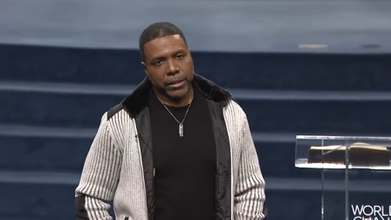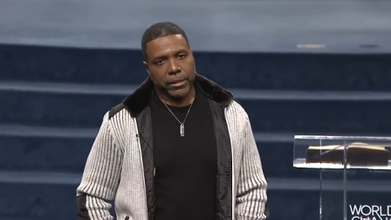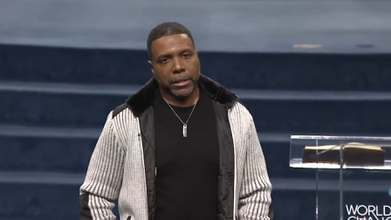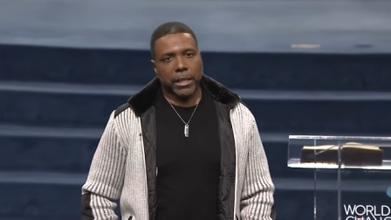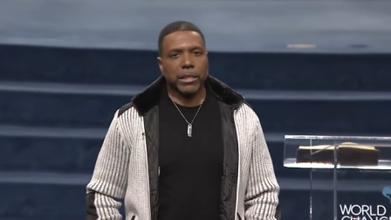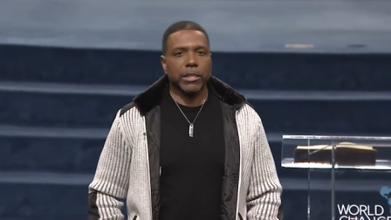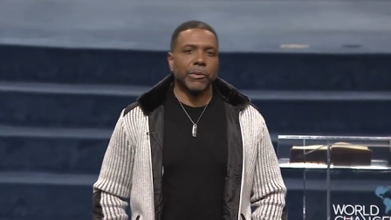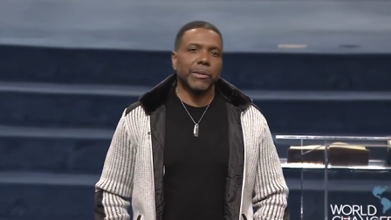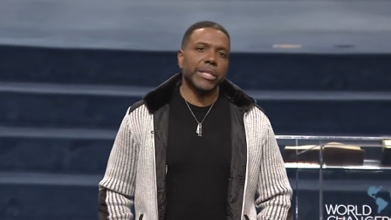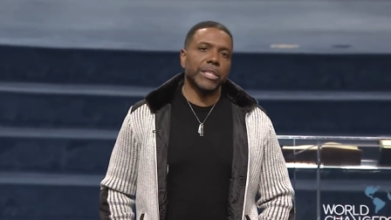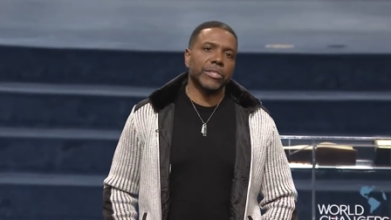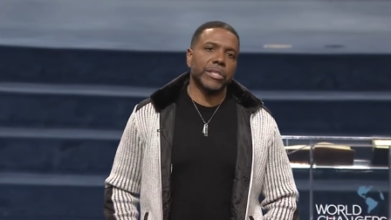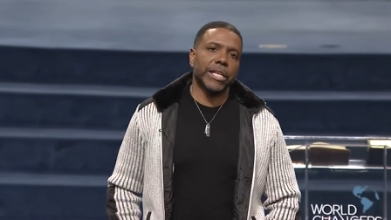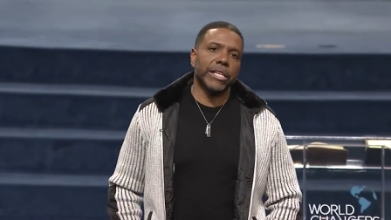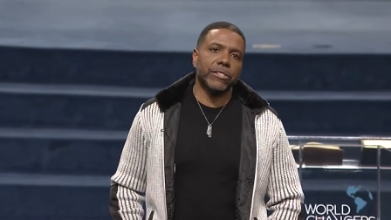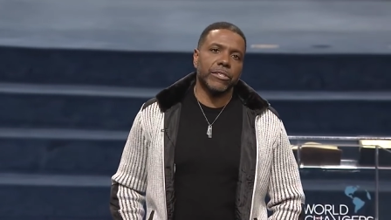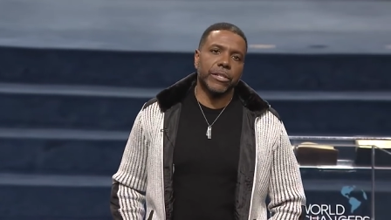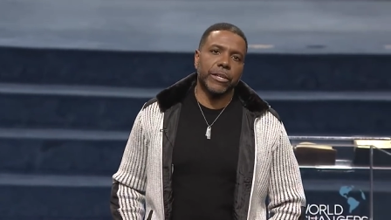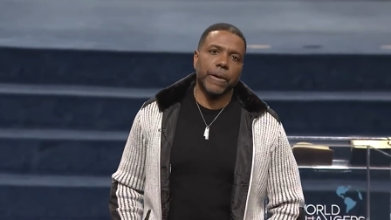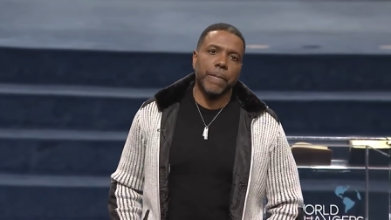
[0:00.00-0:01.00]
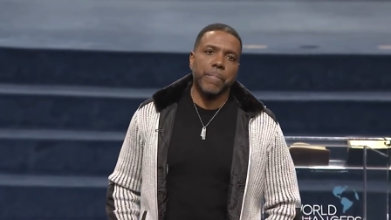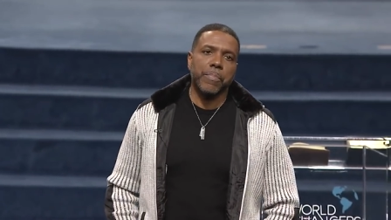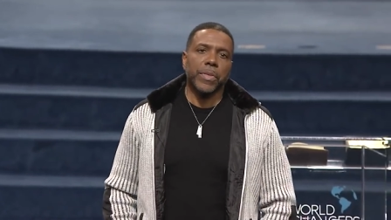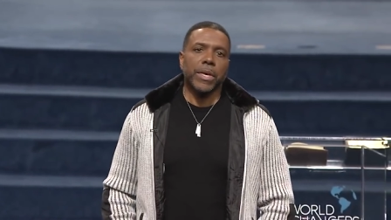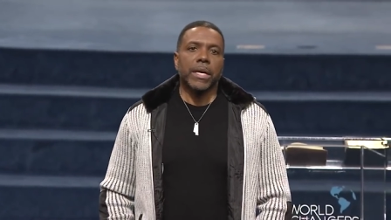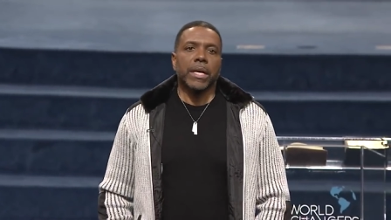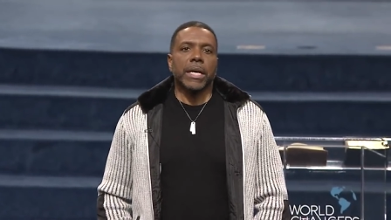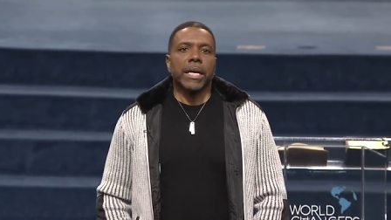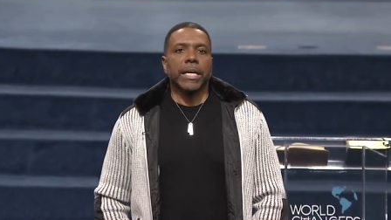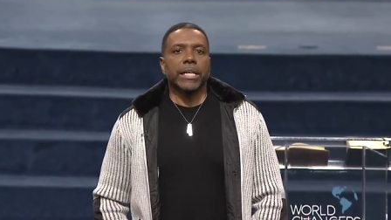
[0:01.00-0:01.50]
Now look what he says here.
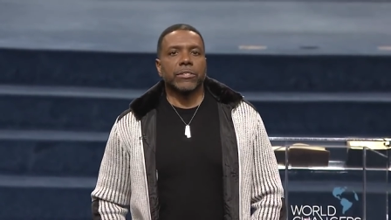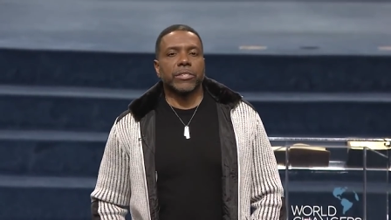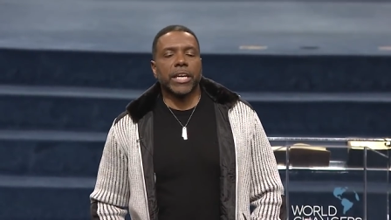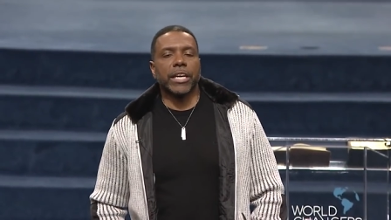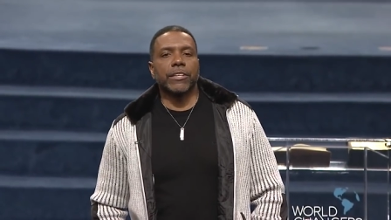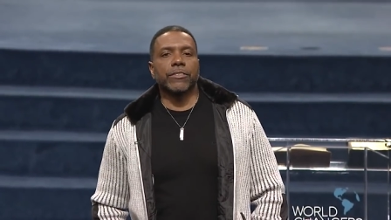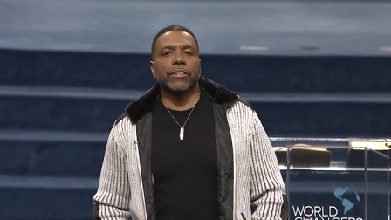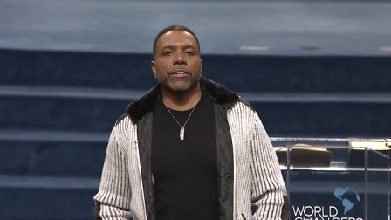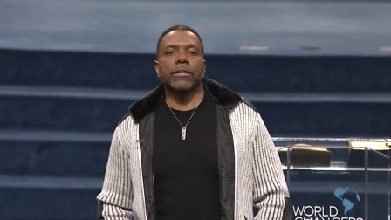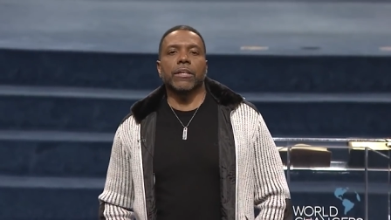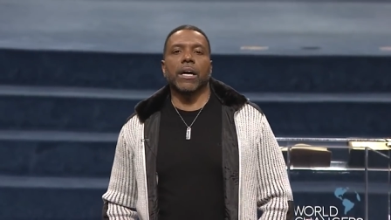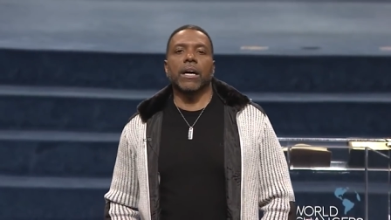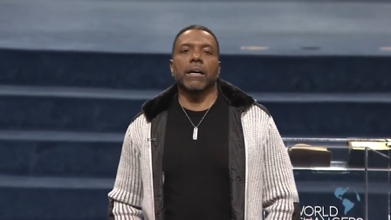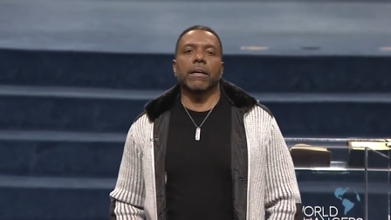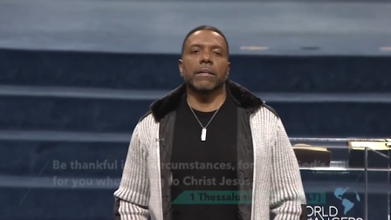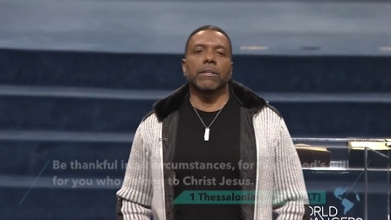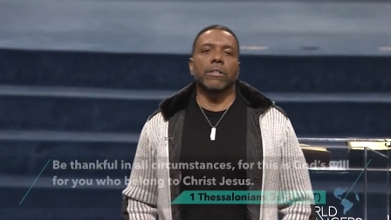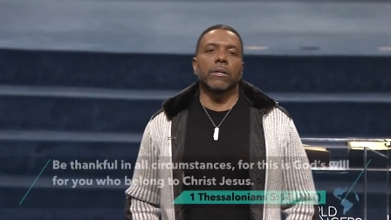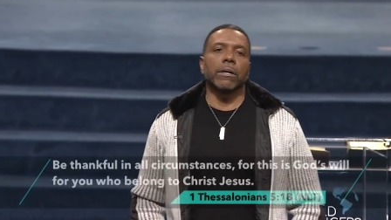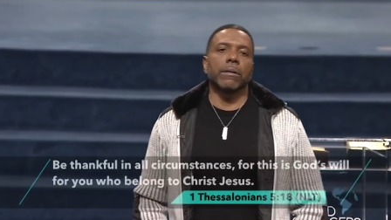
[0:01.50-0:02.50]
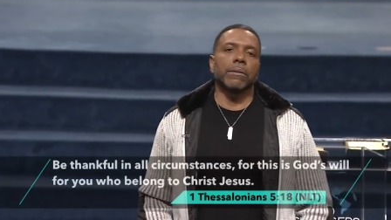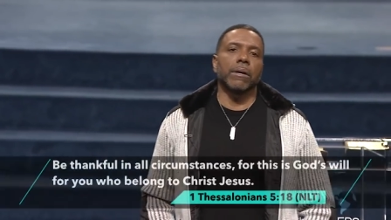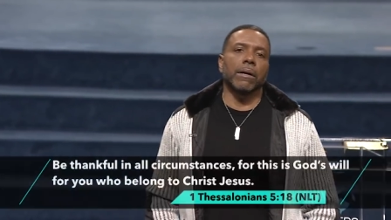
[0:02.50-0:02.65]
He says in uh,